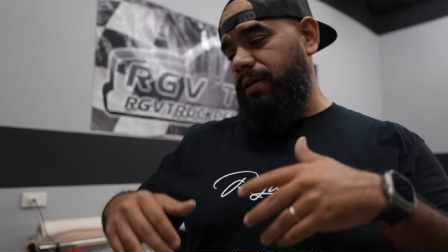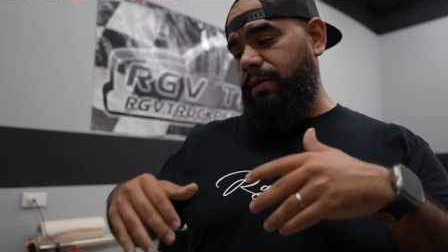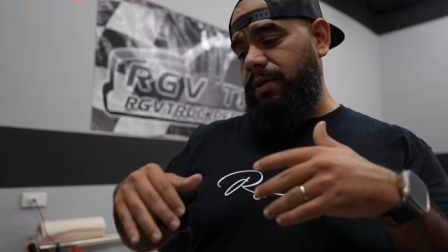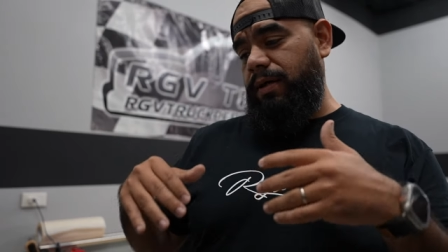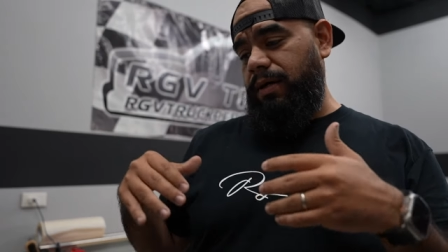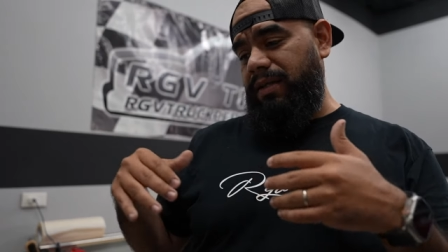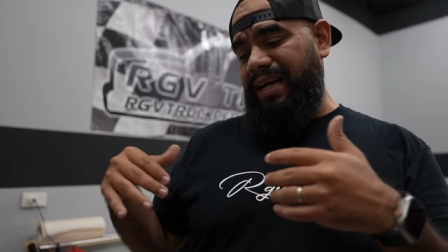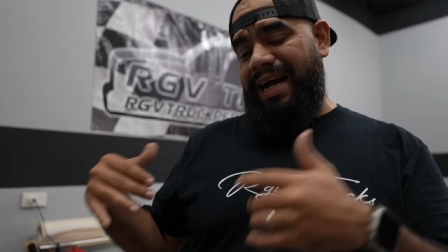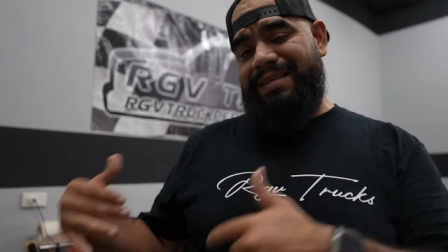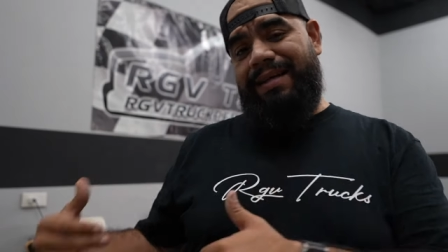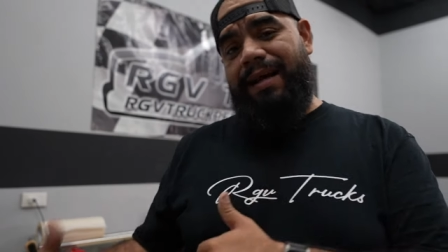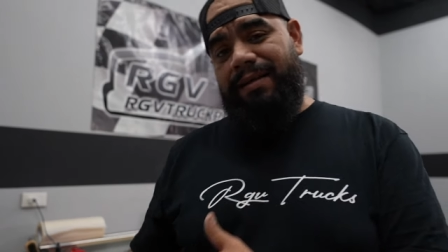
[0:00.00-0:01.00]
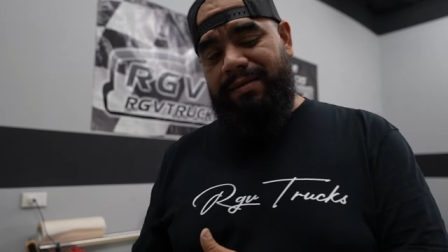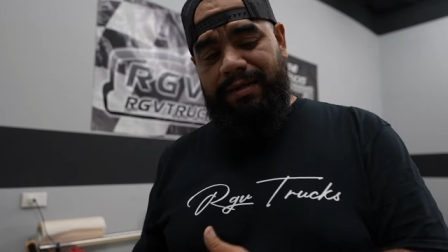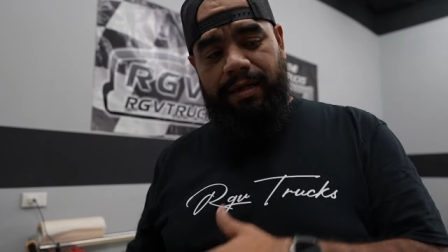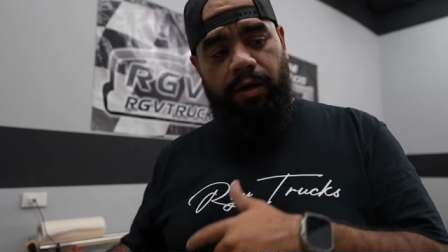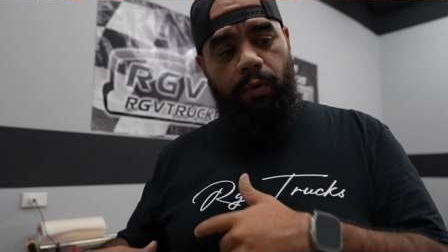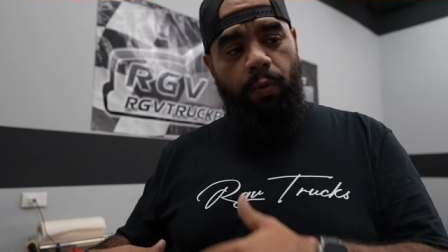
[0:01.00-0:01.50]
The guys at
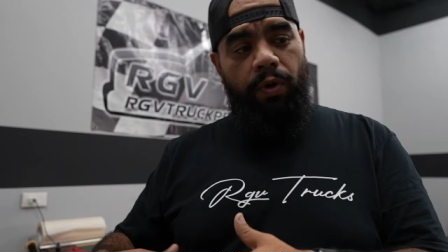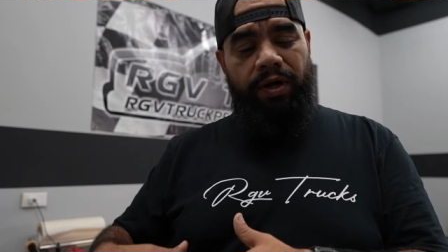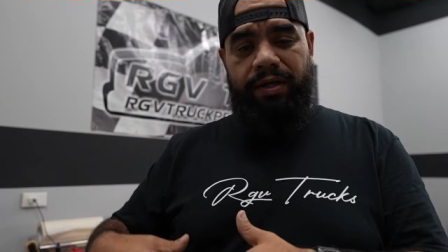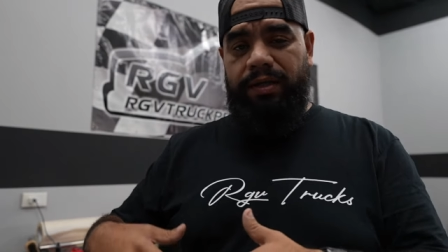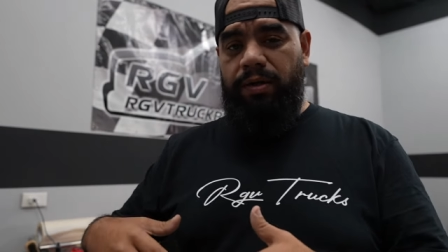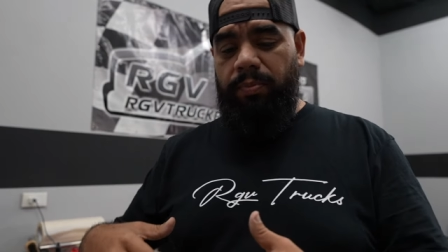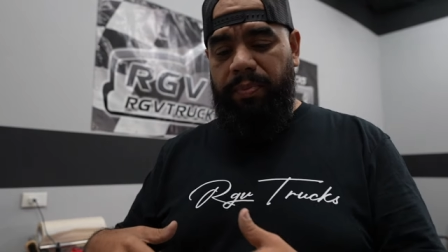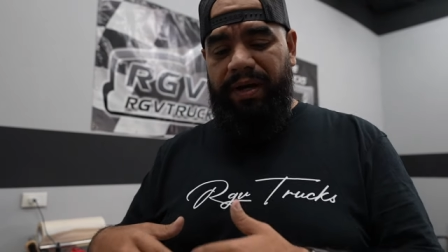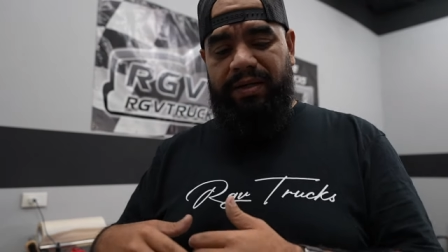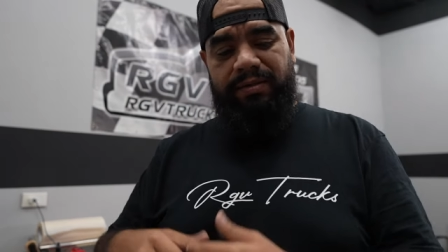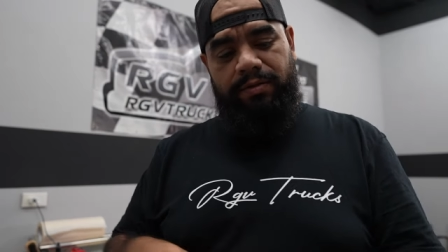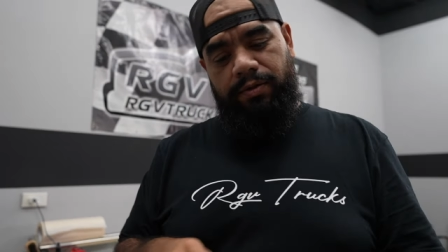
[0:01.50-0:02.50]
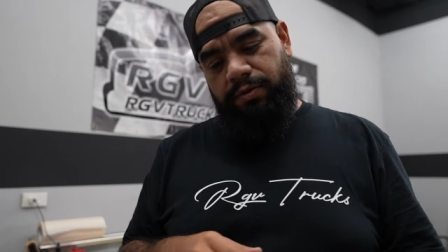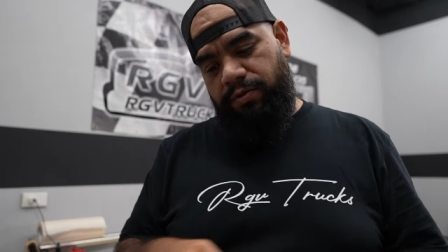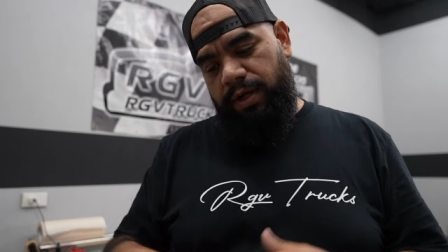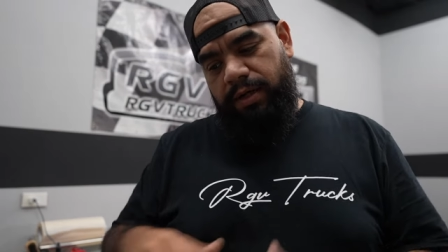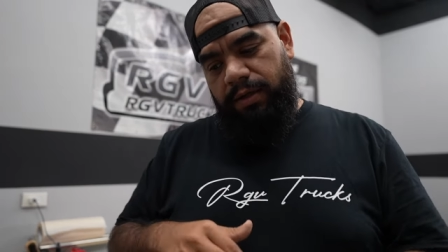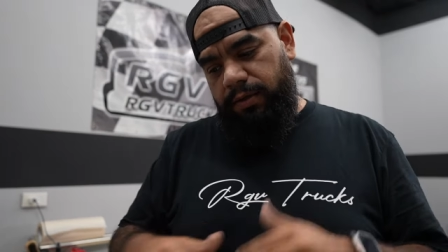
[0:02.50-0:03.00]
IC are working their best. They're
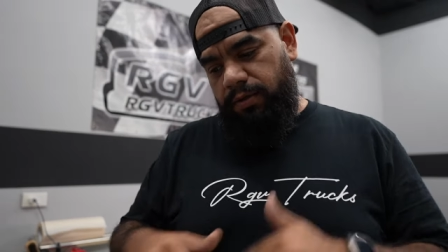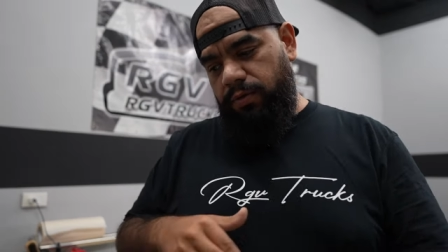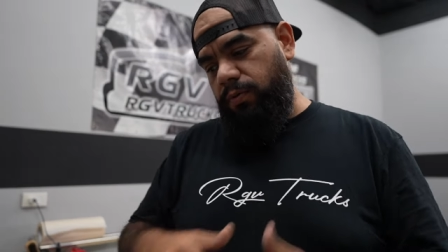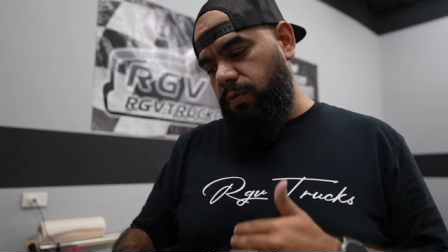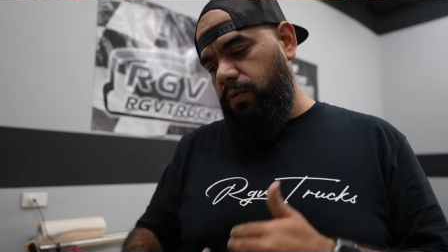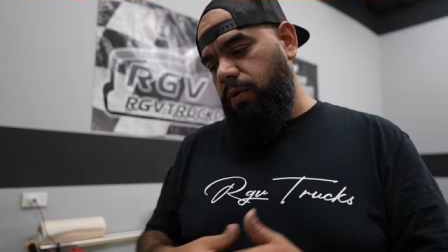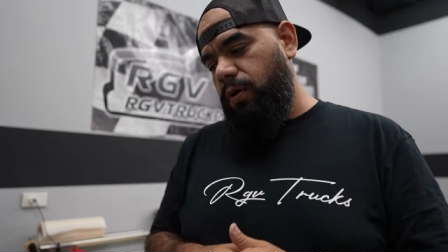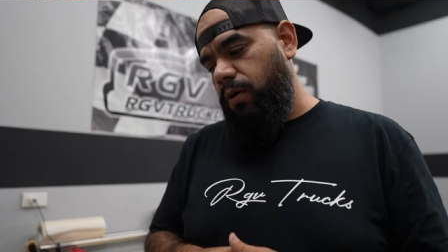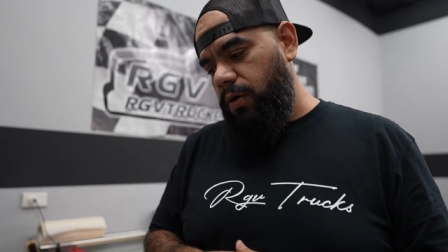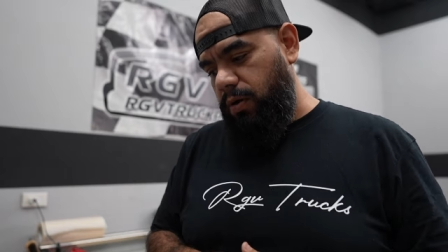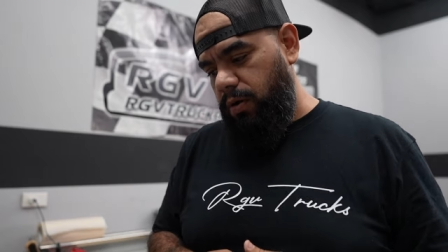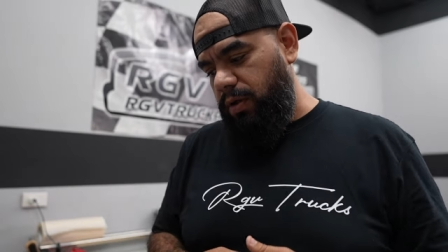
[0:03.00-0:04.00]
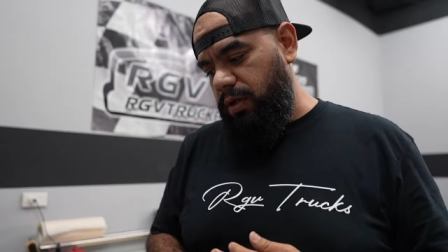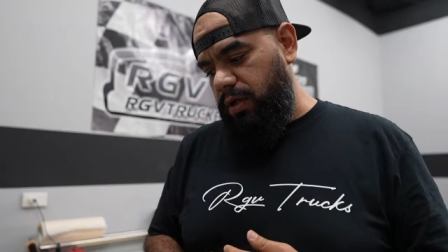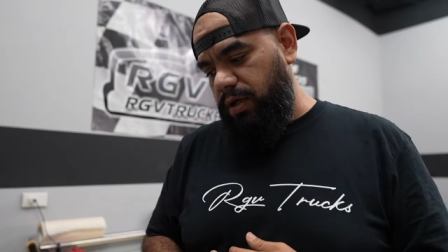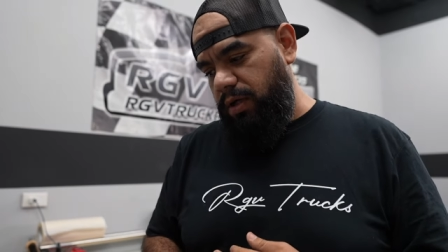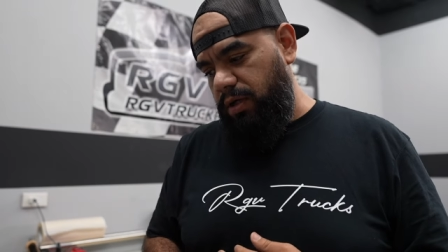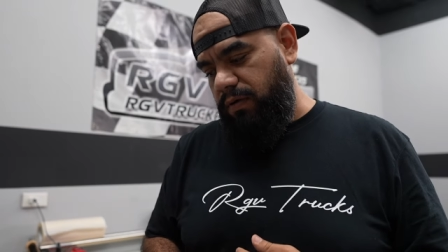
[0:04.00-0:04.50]
trying to do all
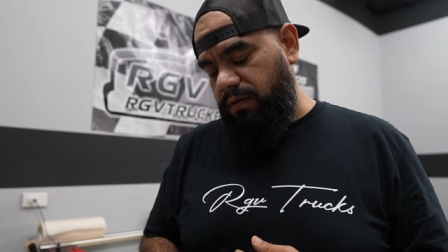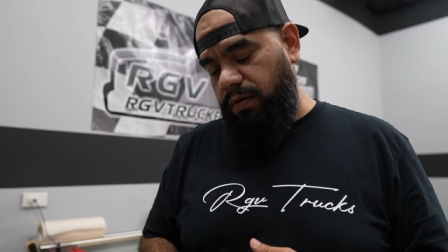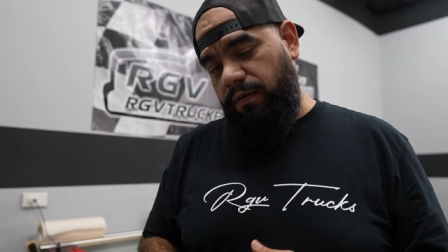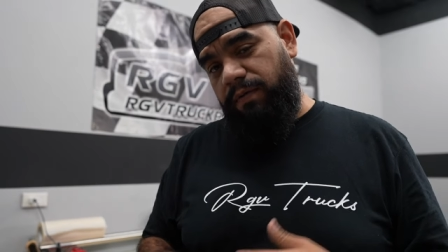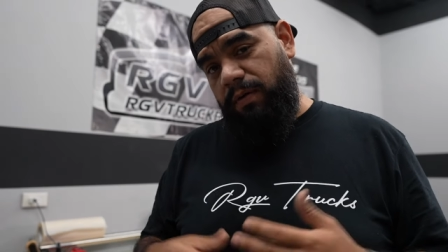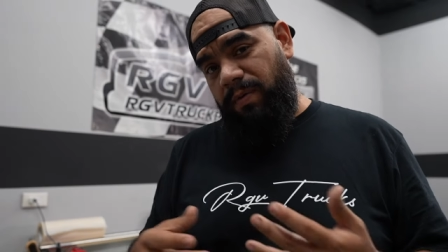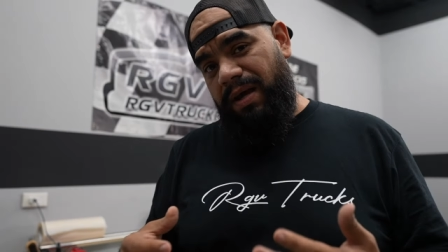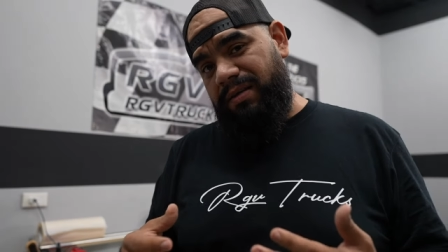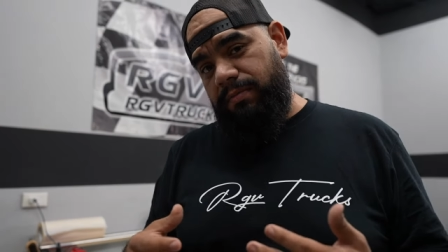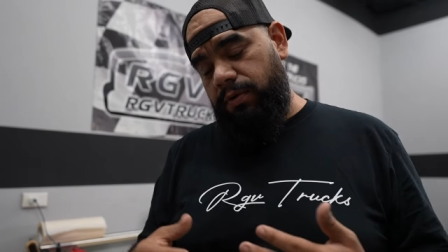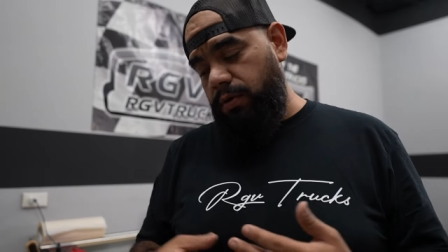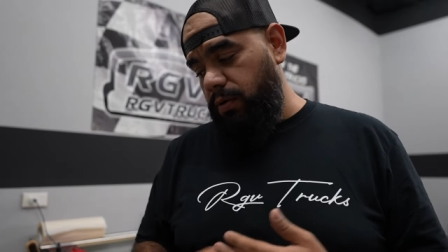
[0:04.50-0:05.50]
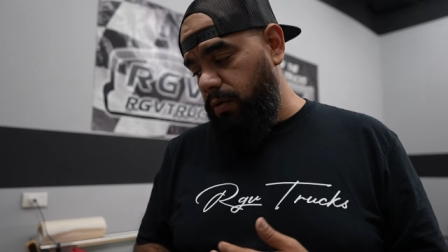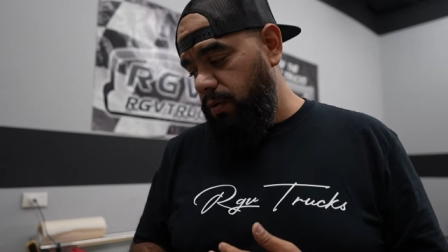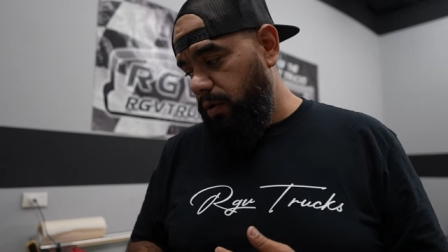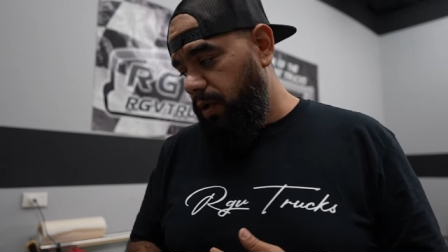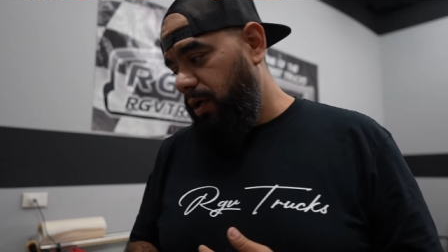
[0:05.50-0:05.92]
the stuff that we asked them to do,